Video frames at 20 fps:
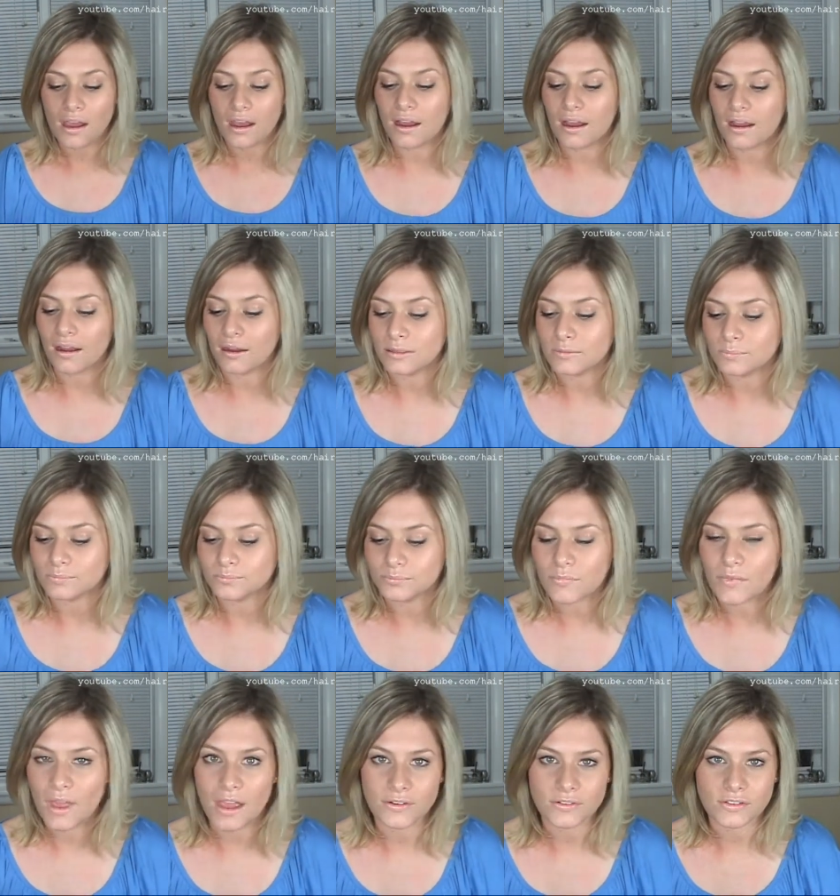
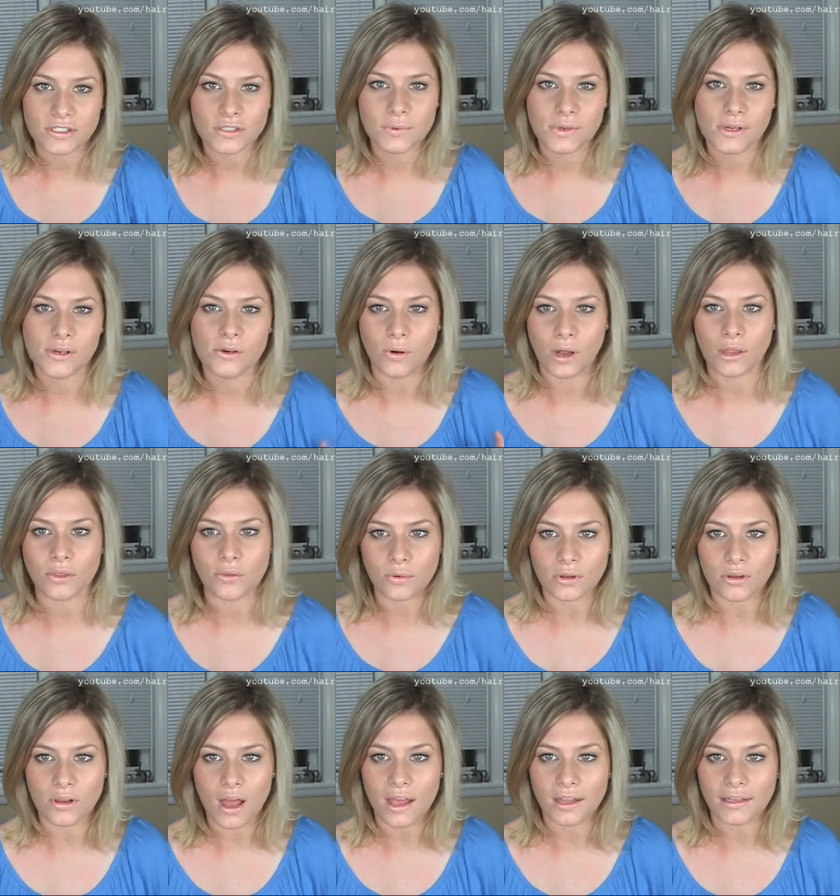I've just been going through
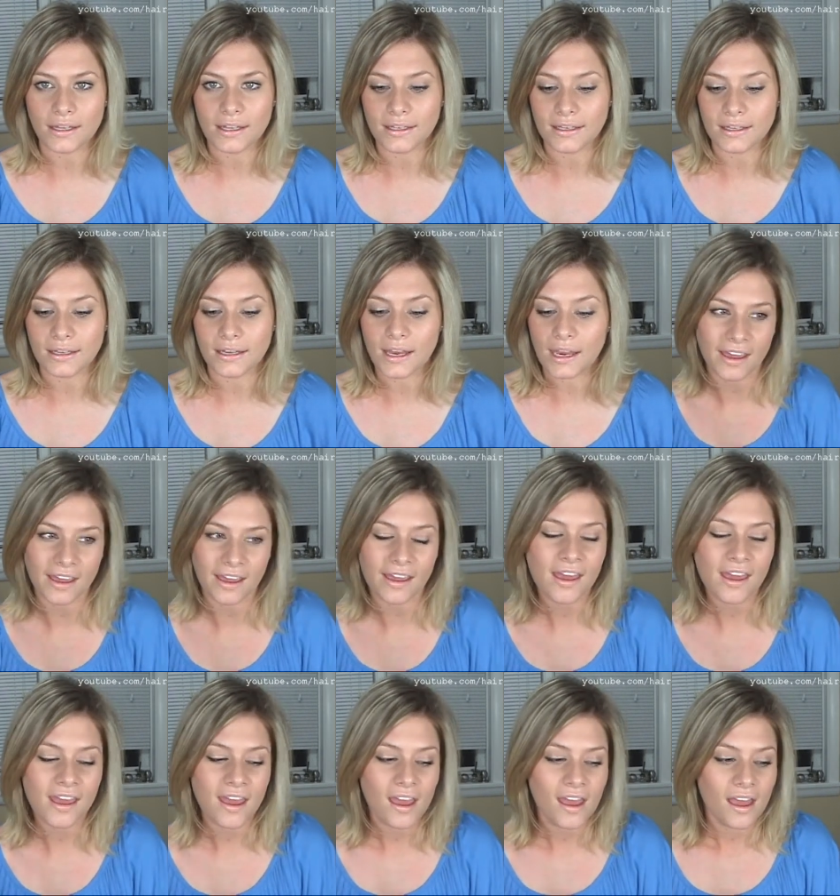a lot lately and
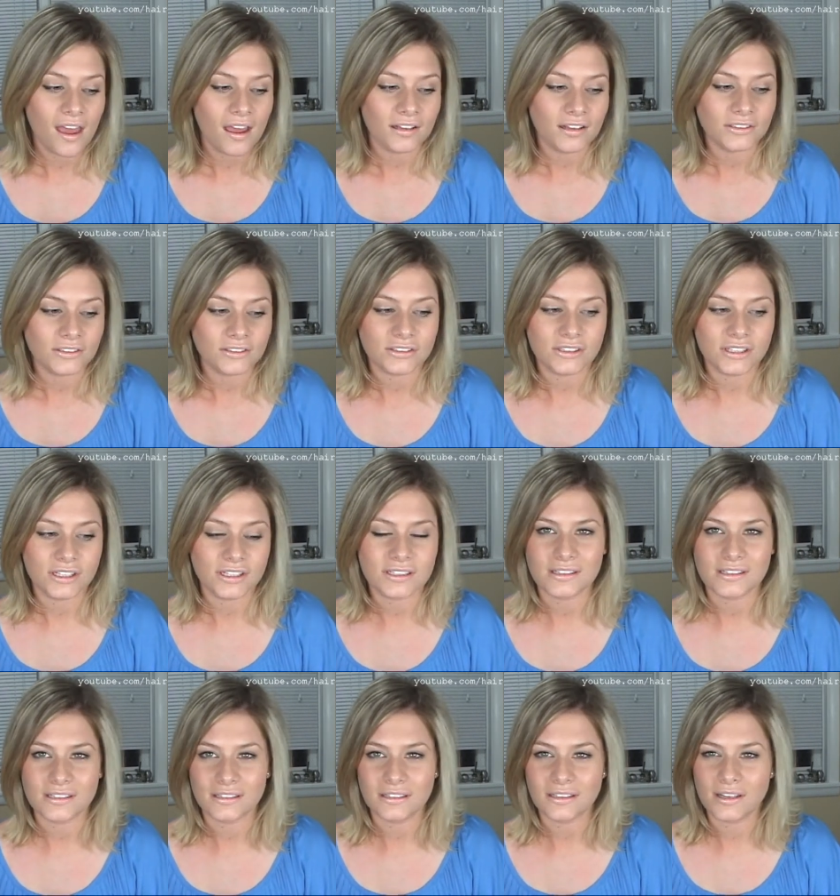
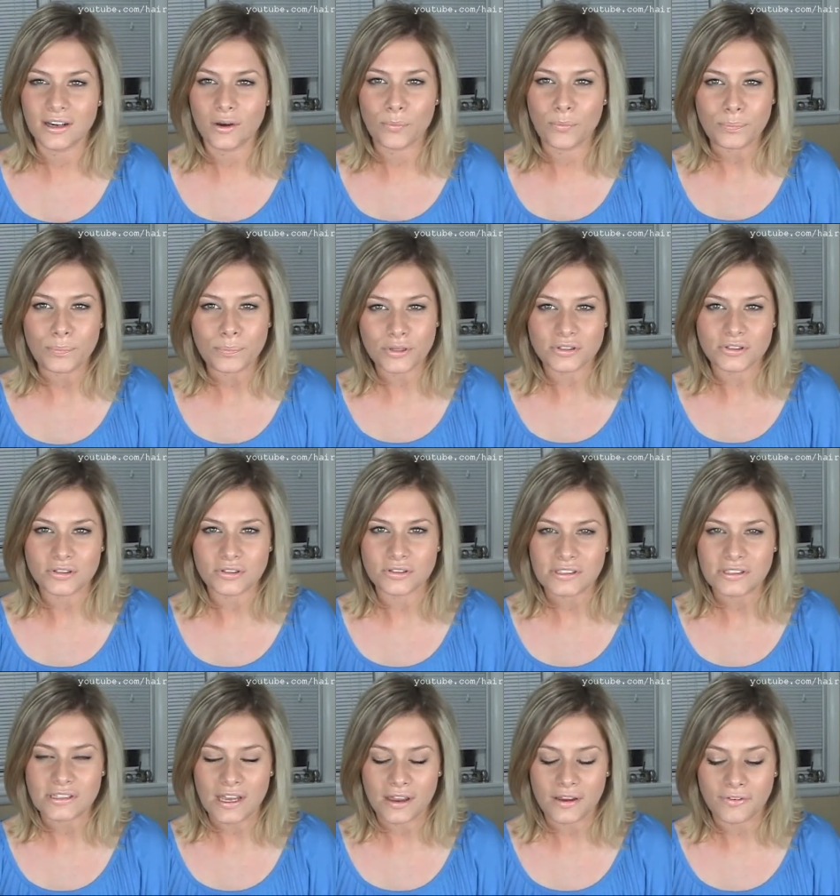just, you know, personal
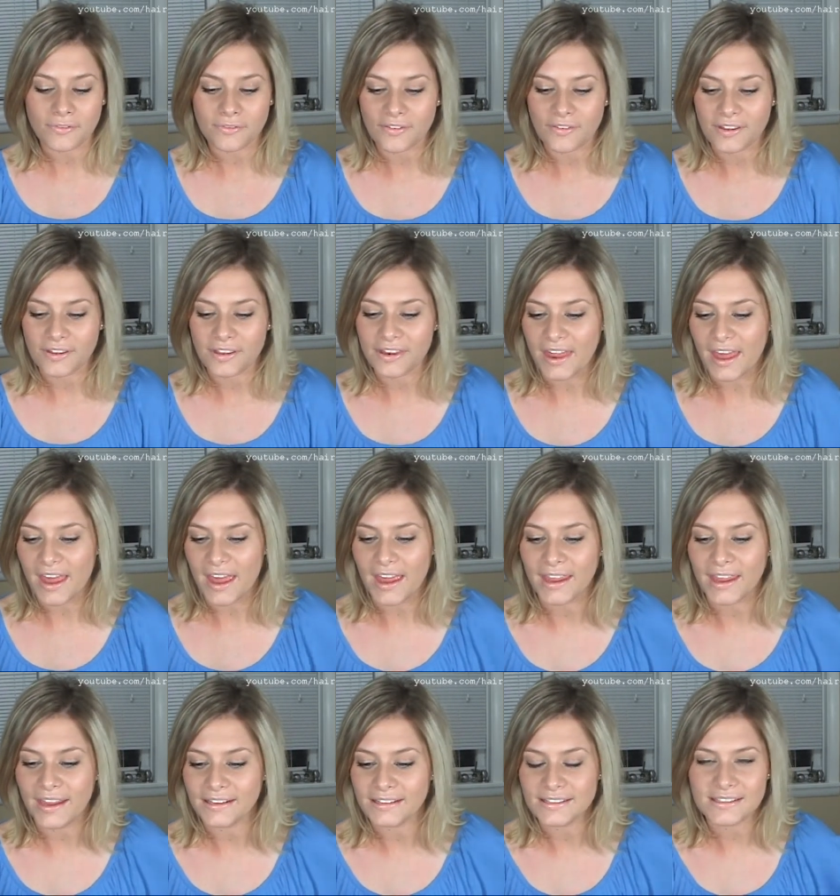stuff
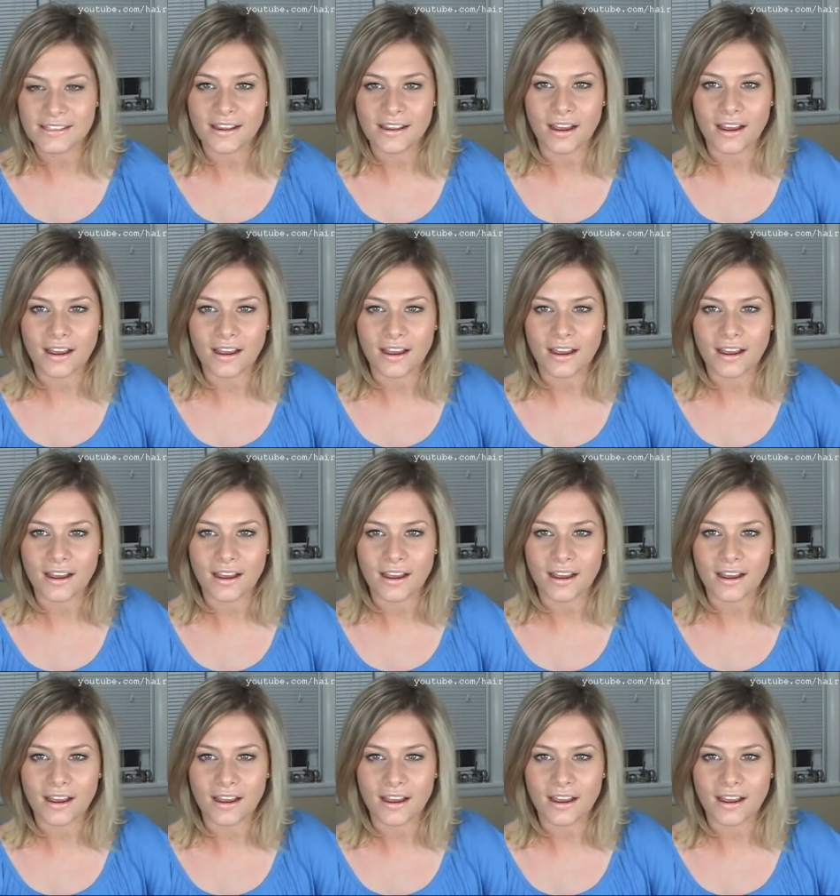that